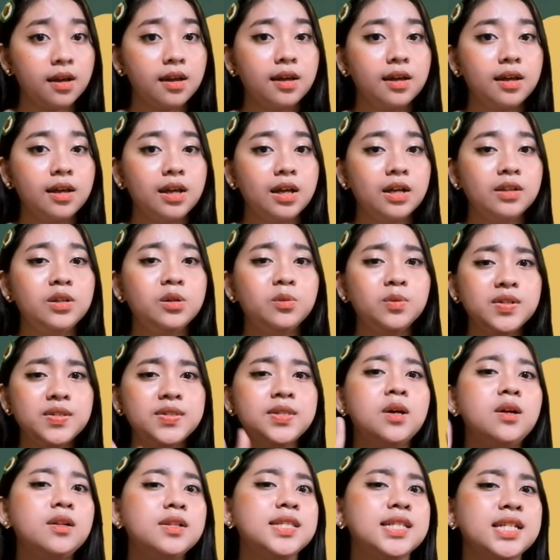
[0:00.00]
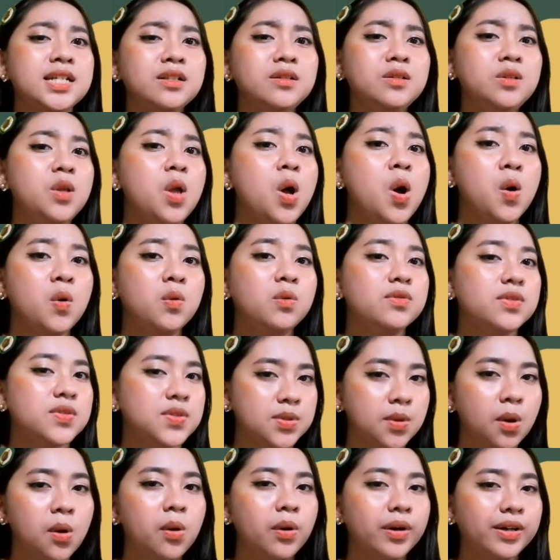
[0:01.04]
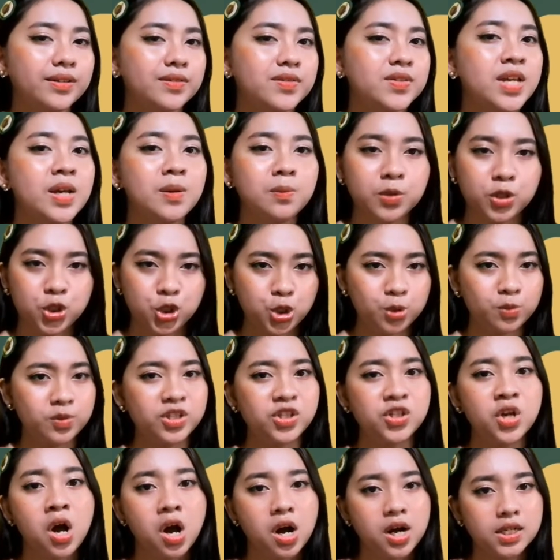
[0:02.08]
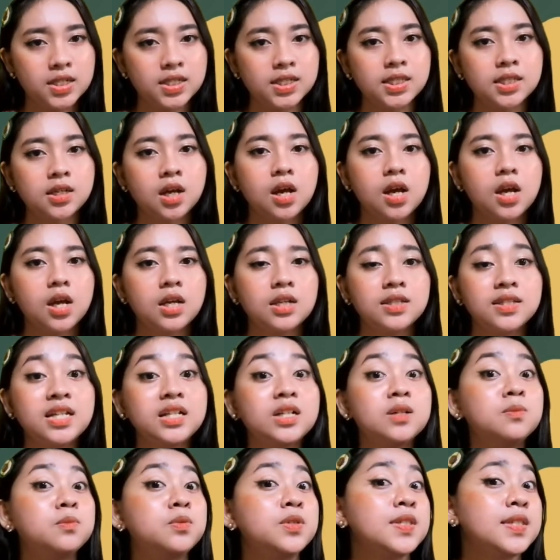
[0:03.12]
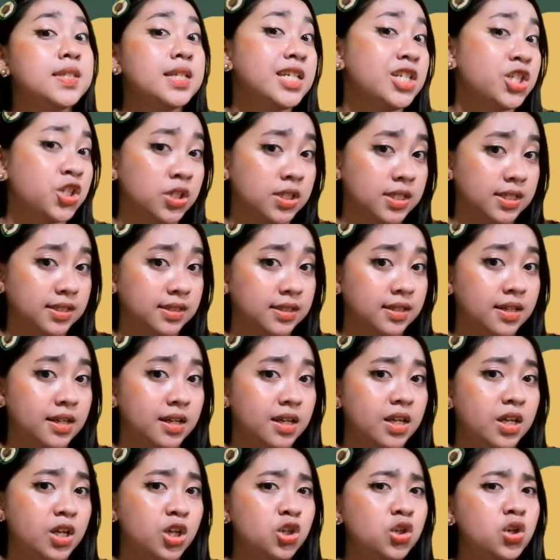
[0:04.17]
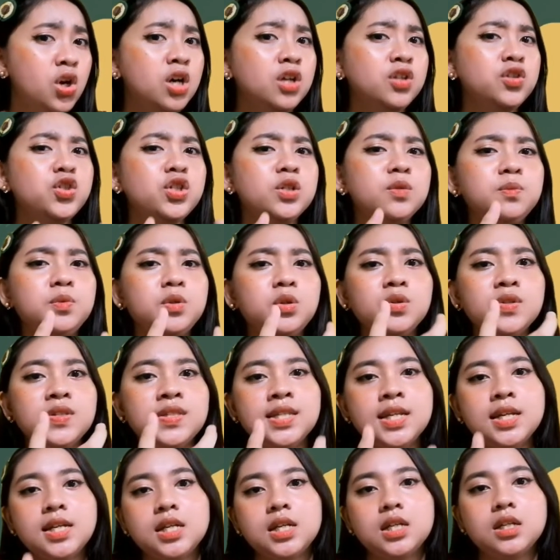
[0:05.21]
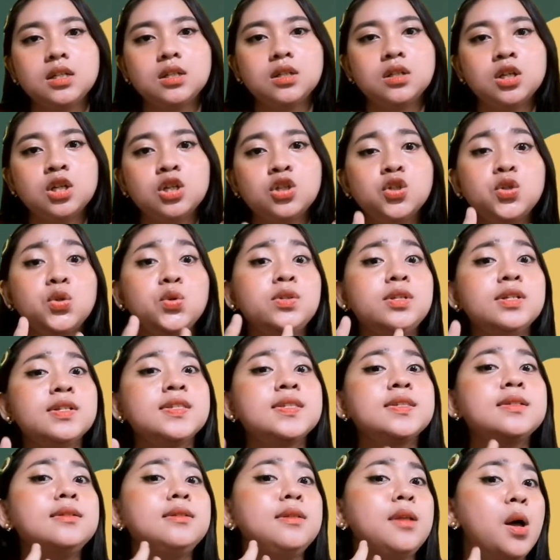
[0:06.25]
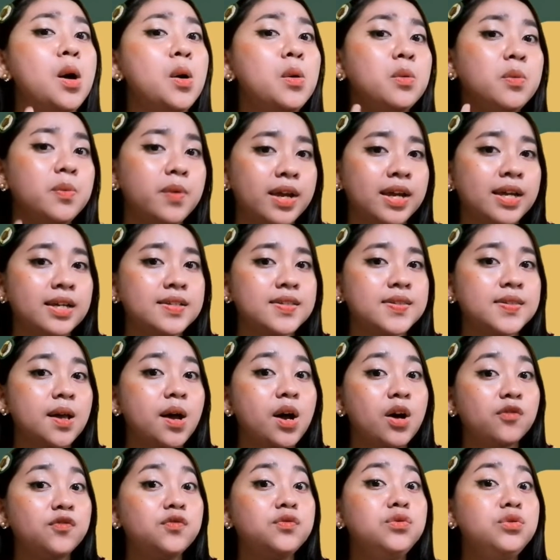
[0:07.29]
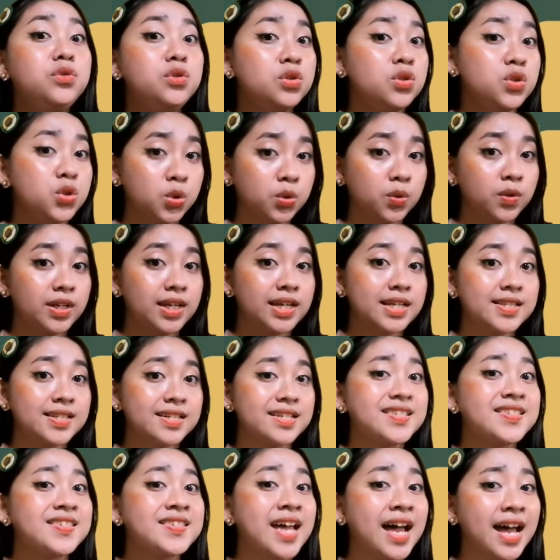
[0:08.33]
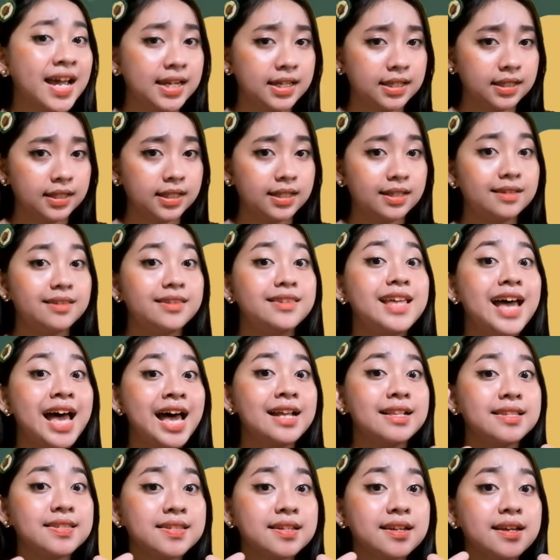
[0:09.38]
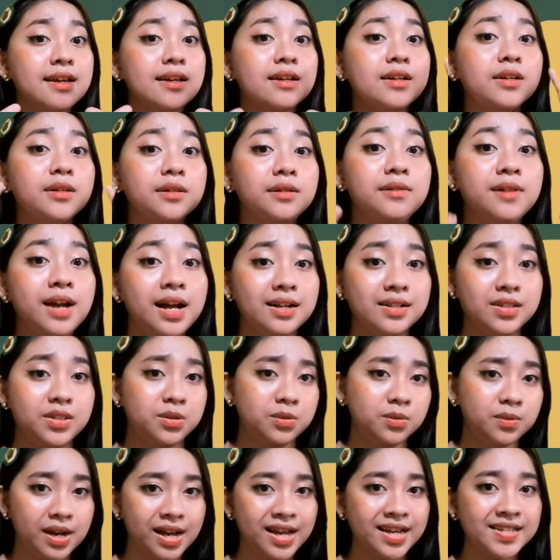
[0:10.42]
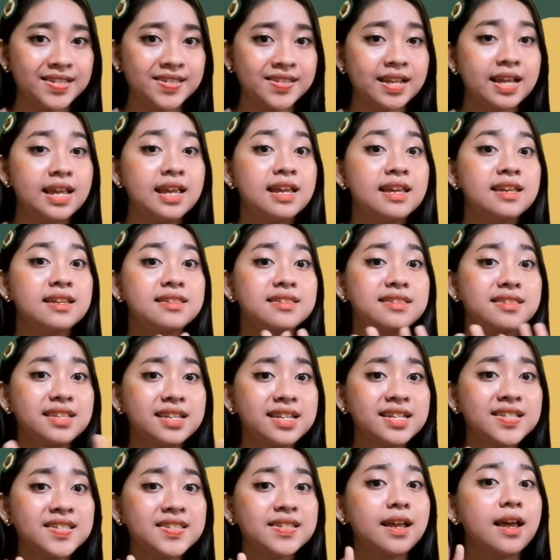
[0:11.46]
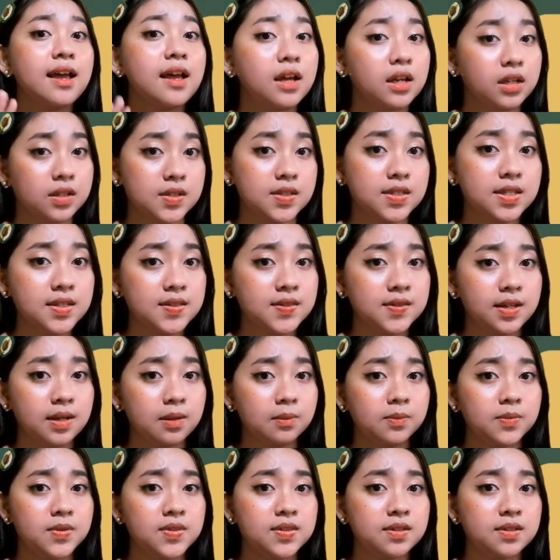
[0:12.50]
The resulting low soil temperature retards decomposition, contributing to the slow rates of nutrient cycling that characterize these ecosystems.